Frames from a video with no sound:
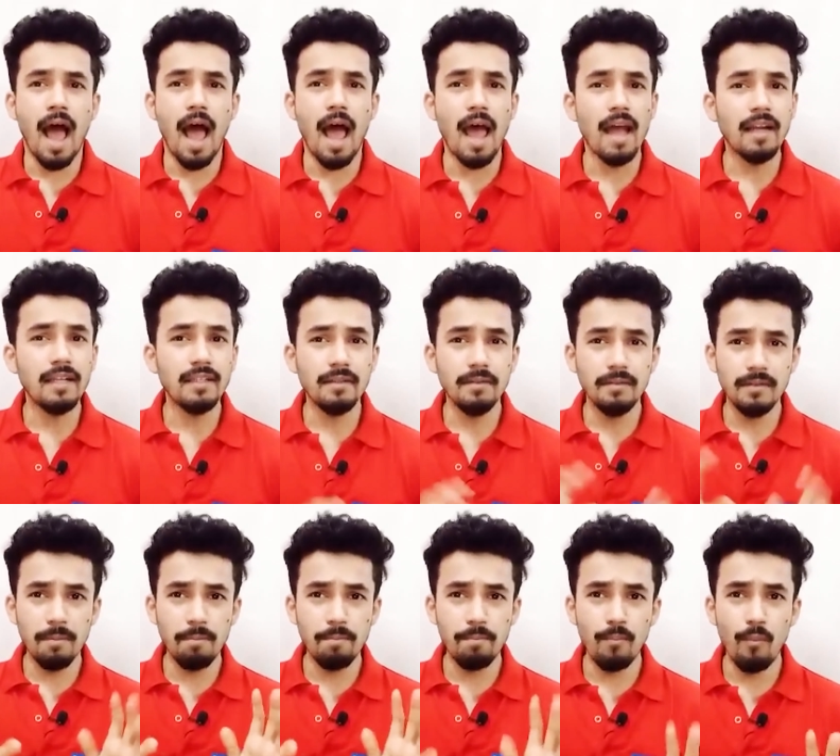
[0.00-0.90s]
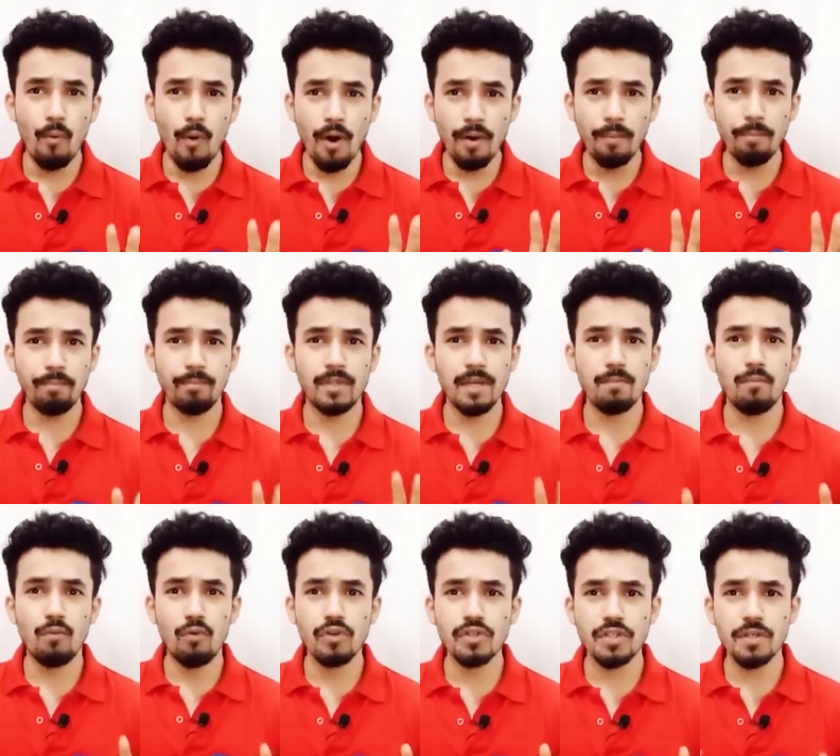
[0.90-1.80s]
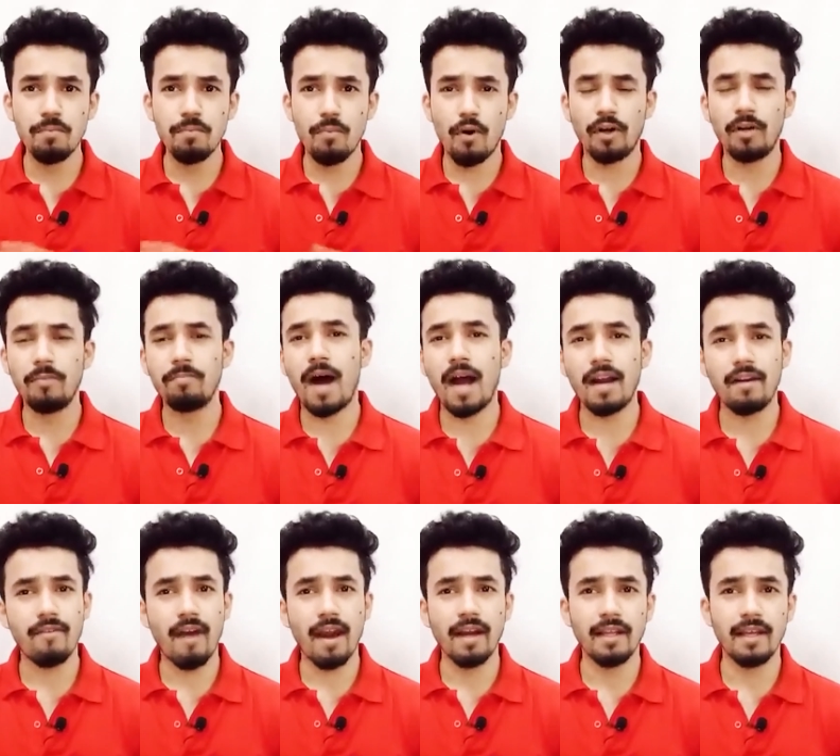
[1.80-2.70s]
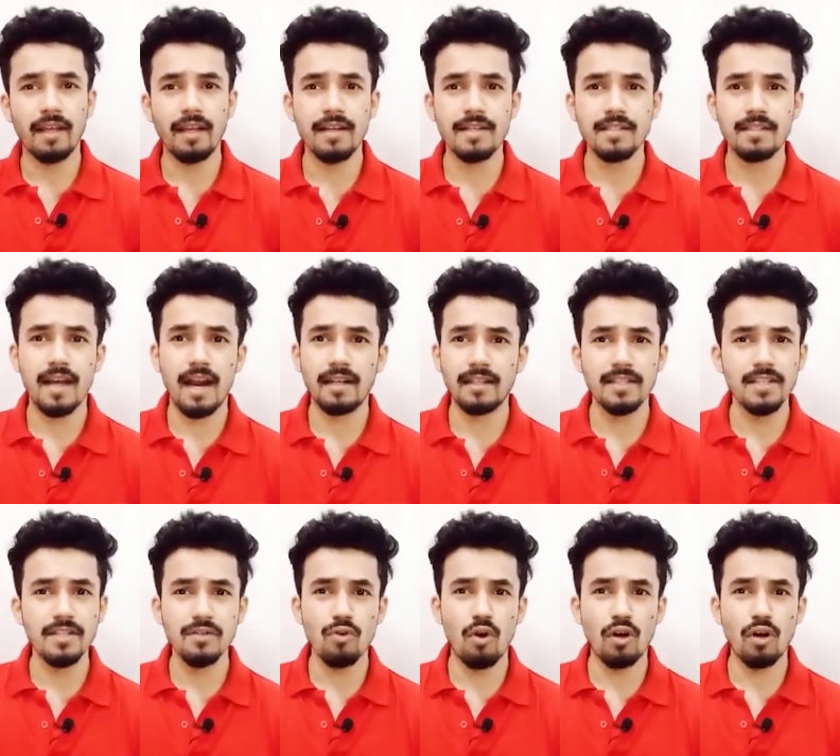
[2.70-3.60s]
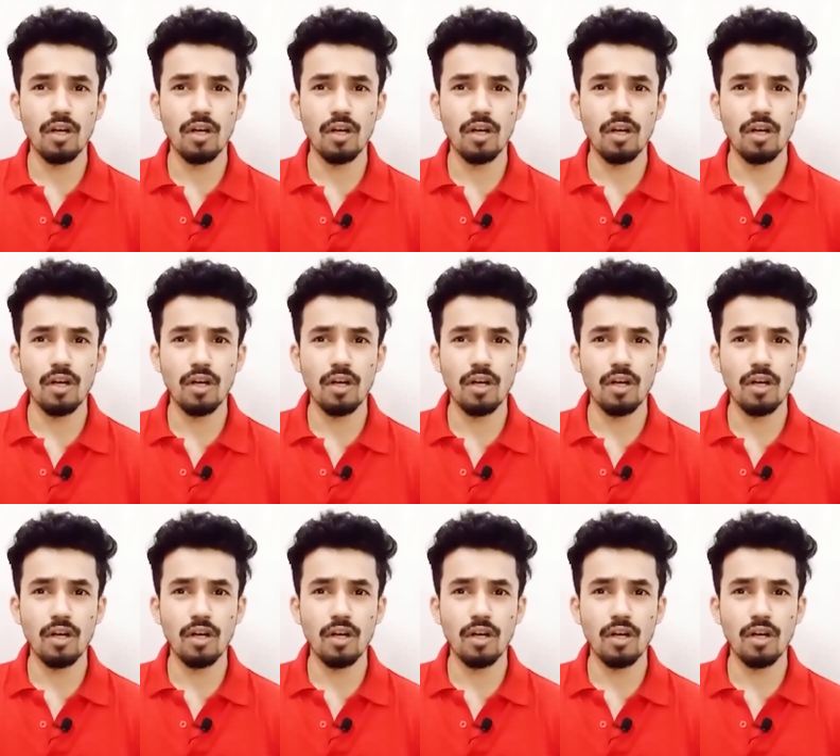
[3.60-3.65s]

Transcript: and the more the most important part right here is that this is not